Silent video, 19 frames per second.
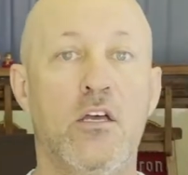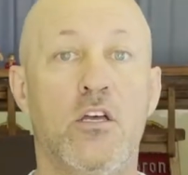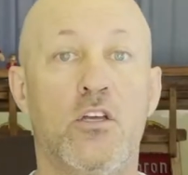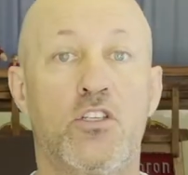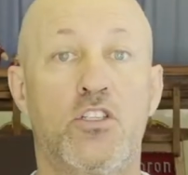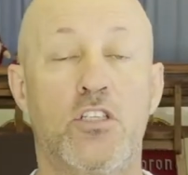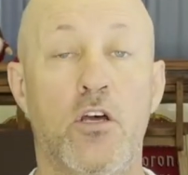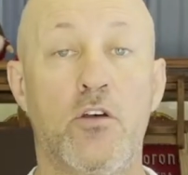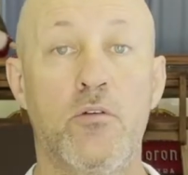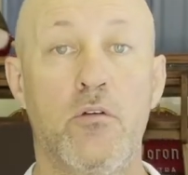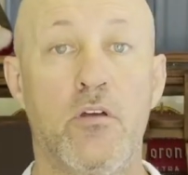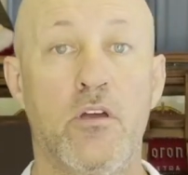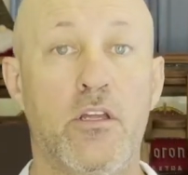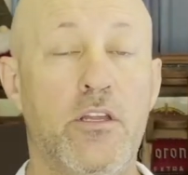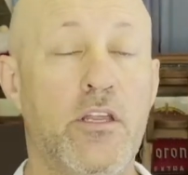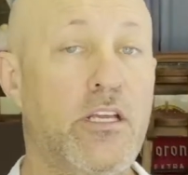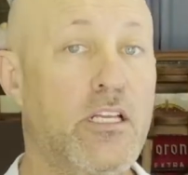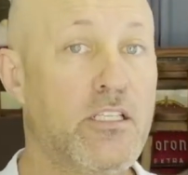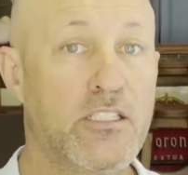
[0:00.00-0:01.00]
So
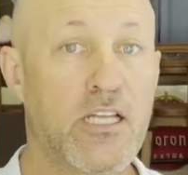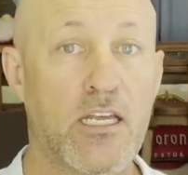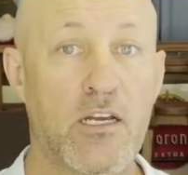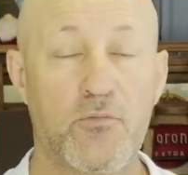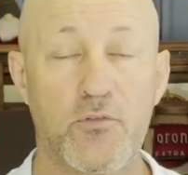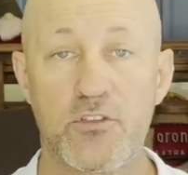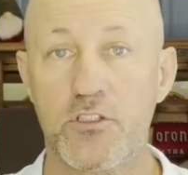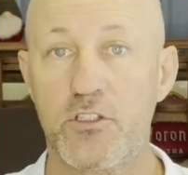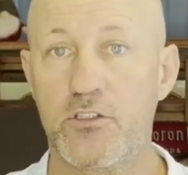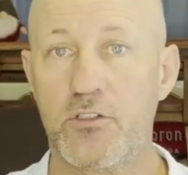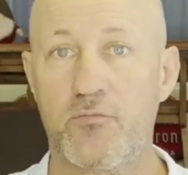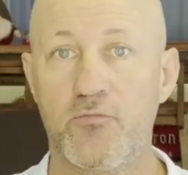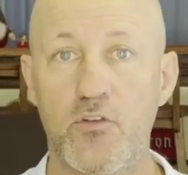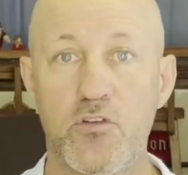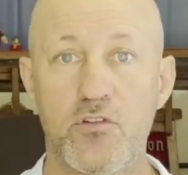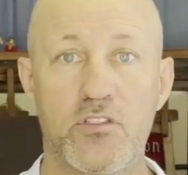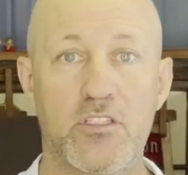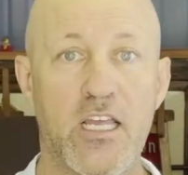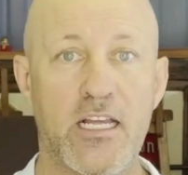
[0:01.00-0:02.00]
you can start off with just a
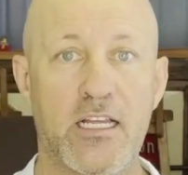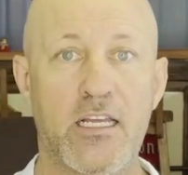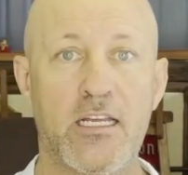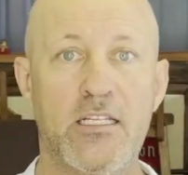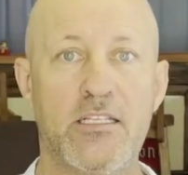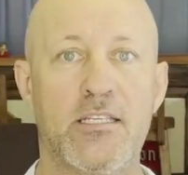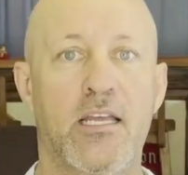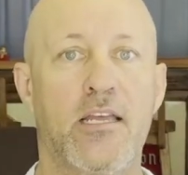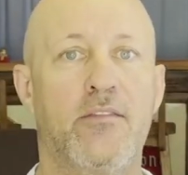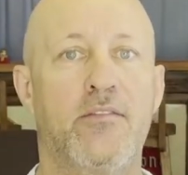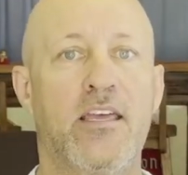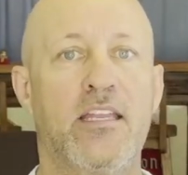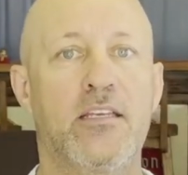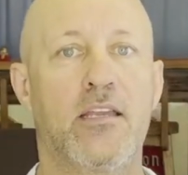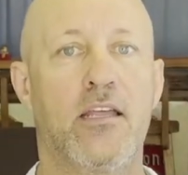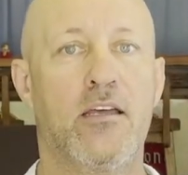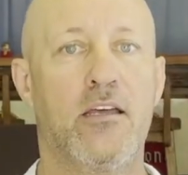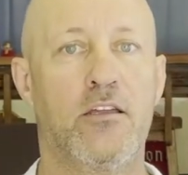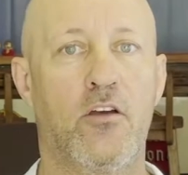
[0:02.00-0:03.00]
few seconds,
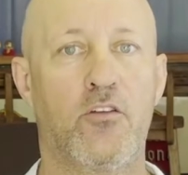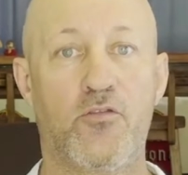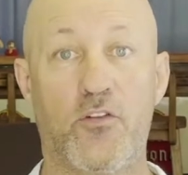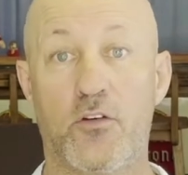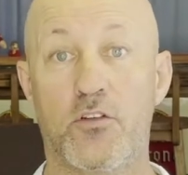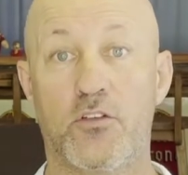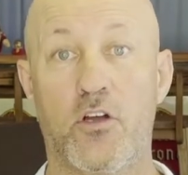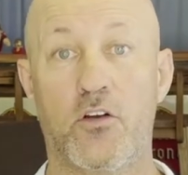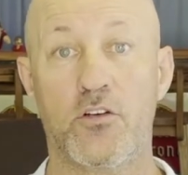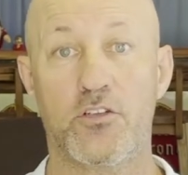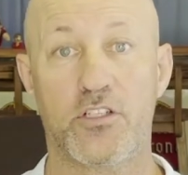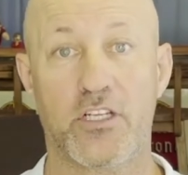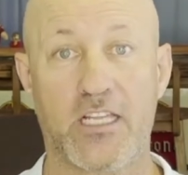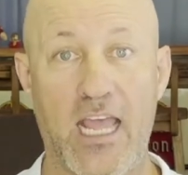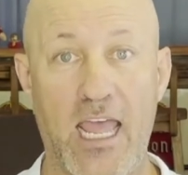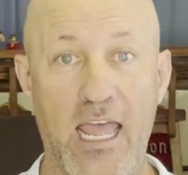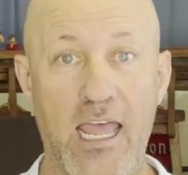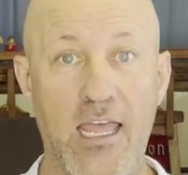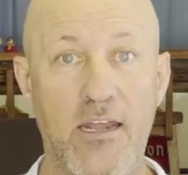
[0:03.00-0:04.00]
then for as long as you
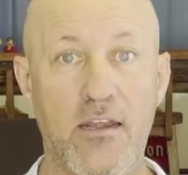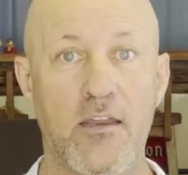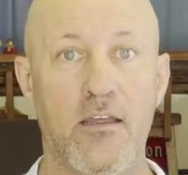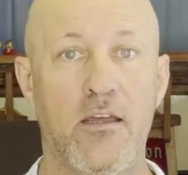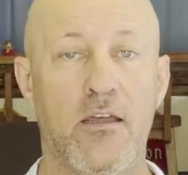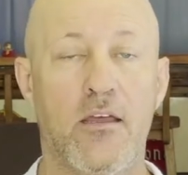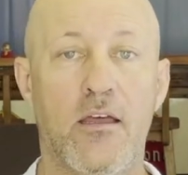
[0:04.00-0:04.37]
can.